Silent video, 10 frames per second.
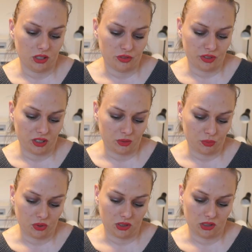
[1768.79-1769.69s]
I think it's
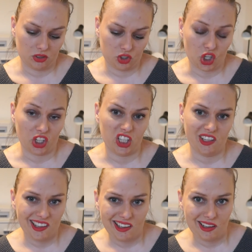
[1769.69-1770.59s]
pretty
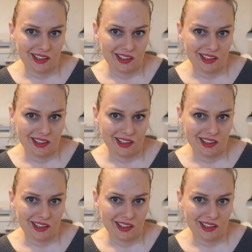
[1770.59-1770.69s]
chunky.